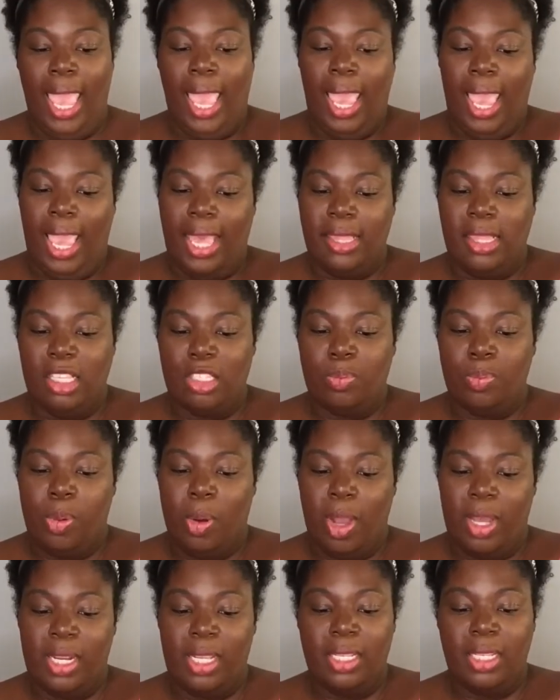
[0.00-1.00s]
And this
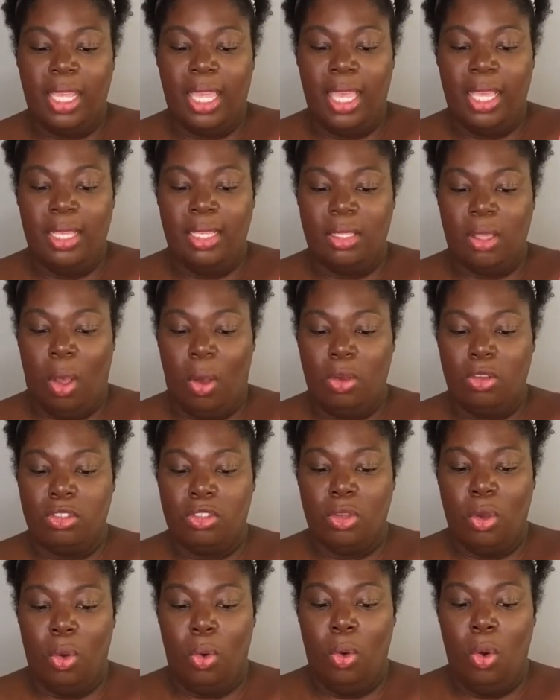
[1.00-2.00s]
product is
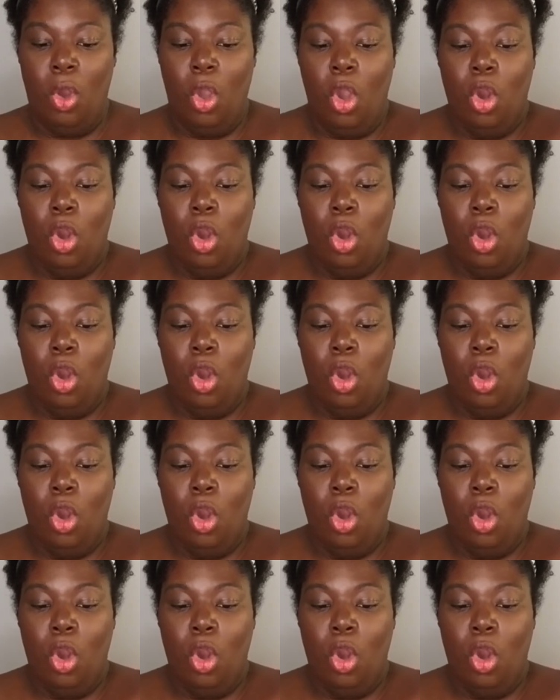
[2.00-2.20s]
also